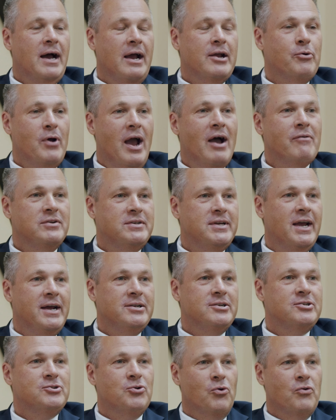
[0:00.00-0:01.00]
I
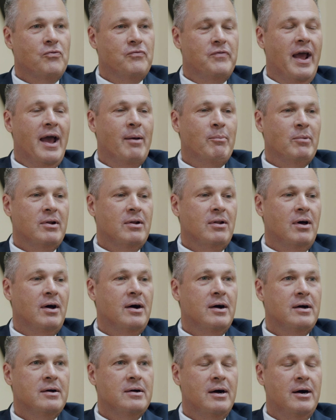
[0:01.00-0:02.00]
gravitated toward family
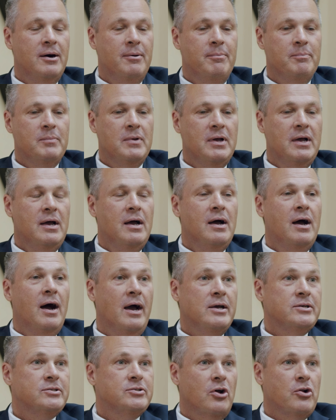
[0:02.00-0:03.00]
law.
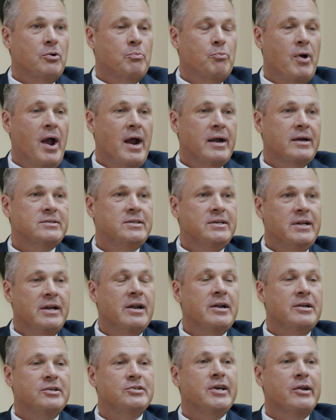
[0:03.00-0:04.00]
I started practicing
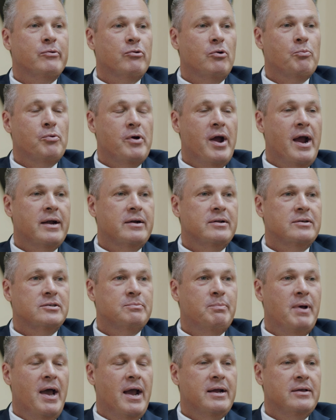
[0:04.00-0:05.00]
in general practice
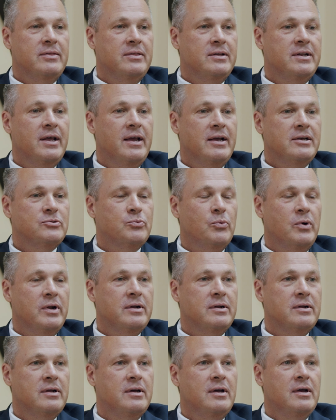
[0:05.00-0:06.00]
back in the days
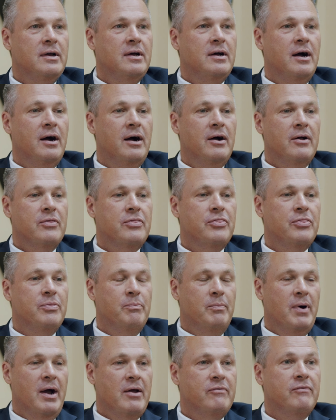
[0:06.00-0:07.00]
when
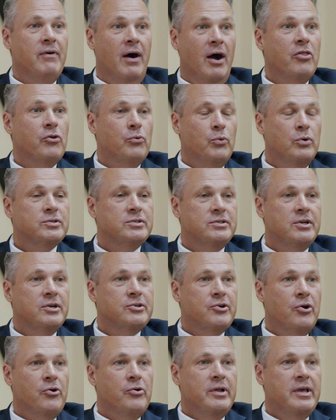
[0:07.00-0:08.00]
my father was an
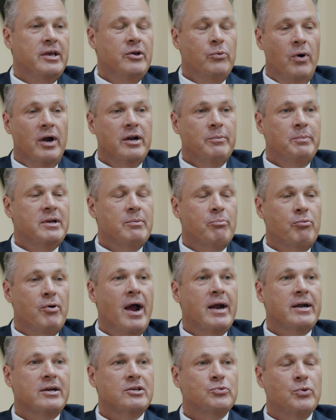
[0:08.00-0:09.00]
attorney. He wanted me to
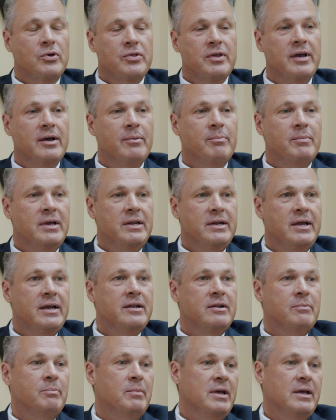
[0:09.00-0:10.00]
practice with him. He
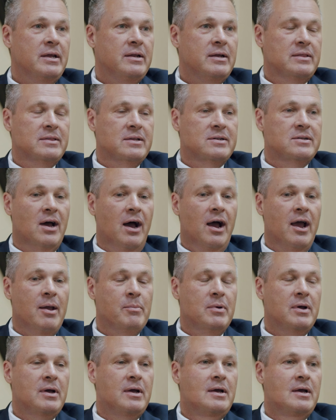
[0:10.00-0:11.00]
needed me at the time.